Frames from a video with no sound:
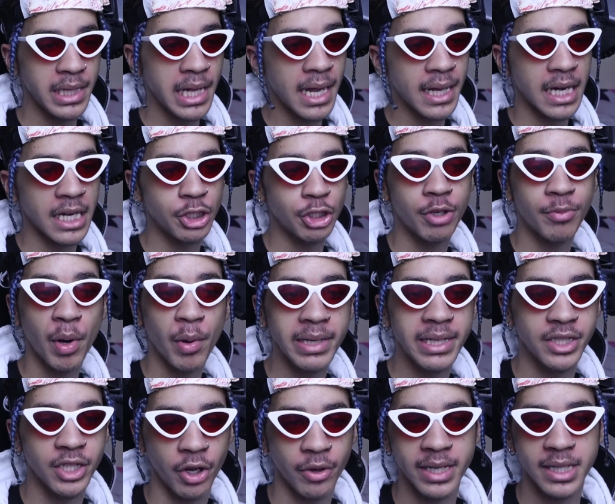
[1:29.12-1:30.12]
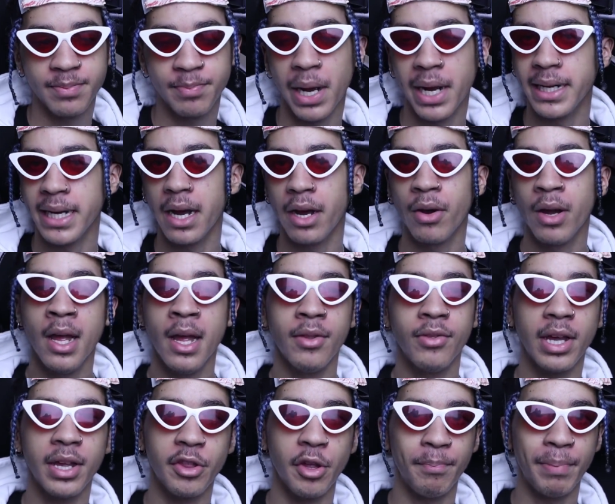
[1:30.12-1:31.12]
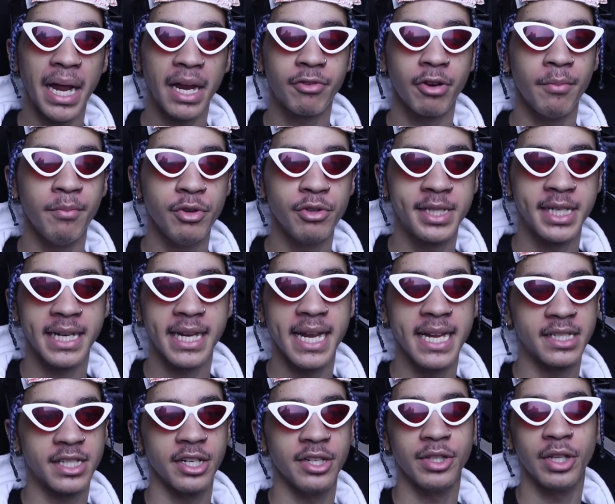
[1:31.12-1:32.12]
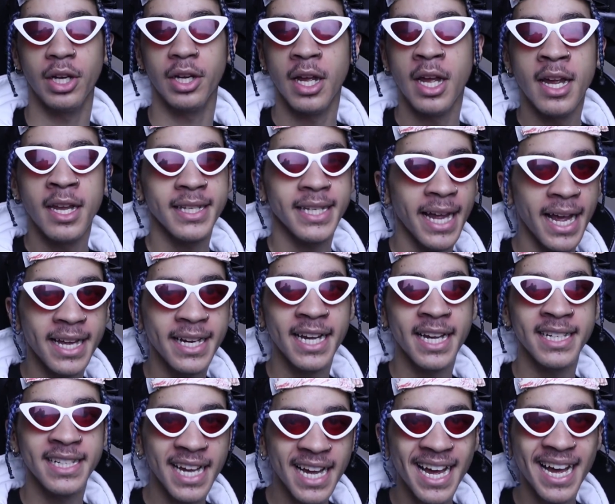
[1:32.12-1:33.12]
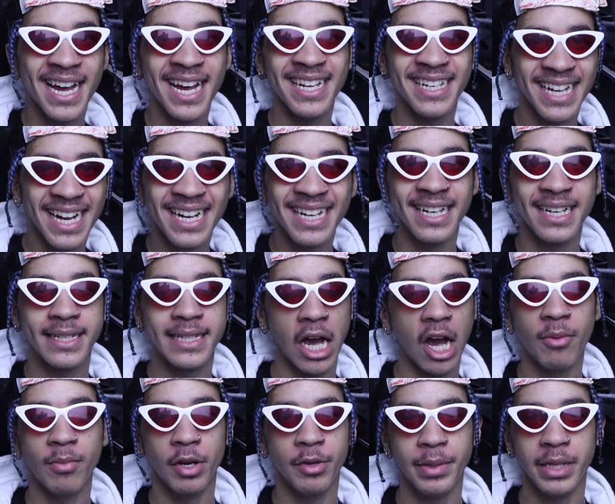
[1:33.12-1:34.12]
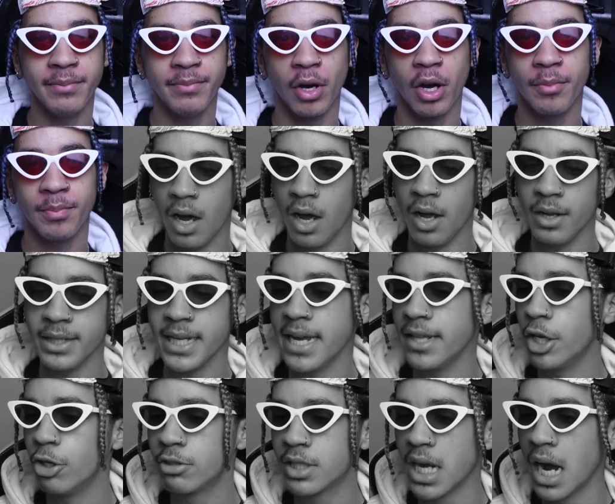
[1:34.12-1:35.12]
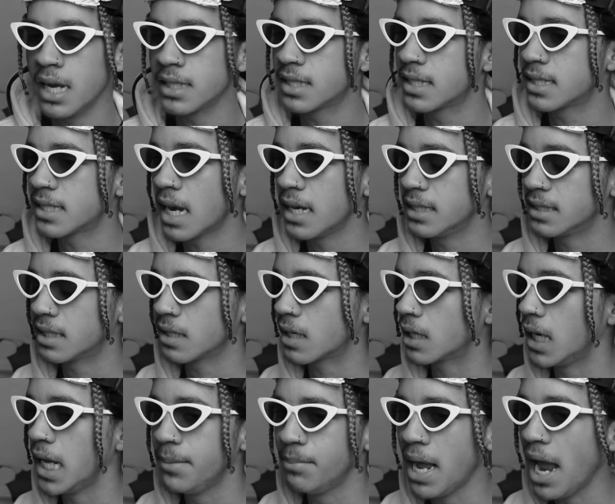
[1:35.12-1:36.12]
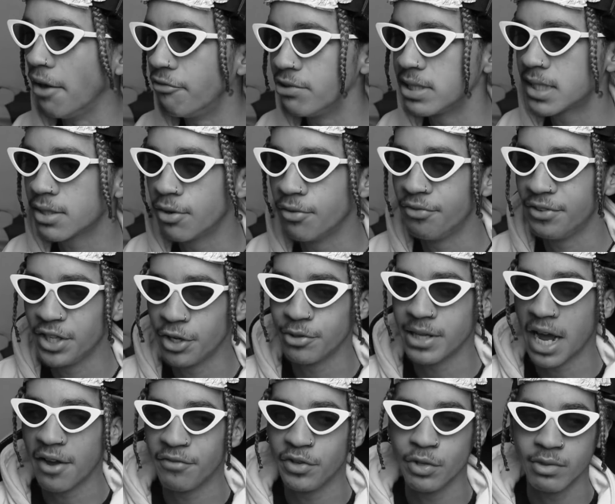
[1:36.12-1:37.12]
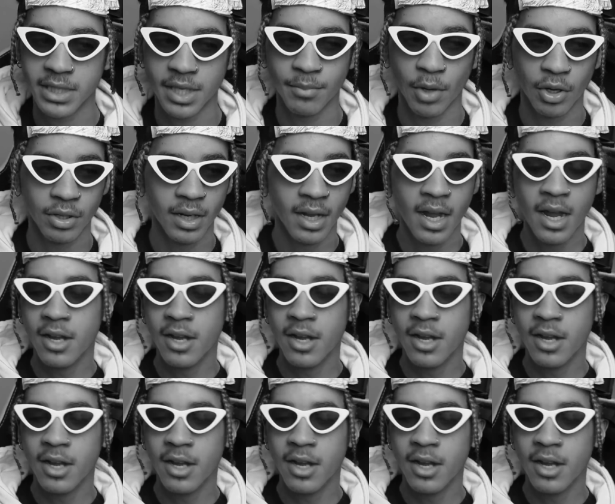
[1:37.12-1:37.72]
But yeah, guys, you can probably notice by now that the background music isn't the that cowboy bebop. Uh, yeah, those guys decided to claim every single video that I've used them on,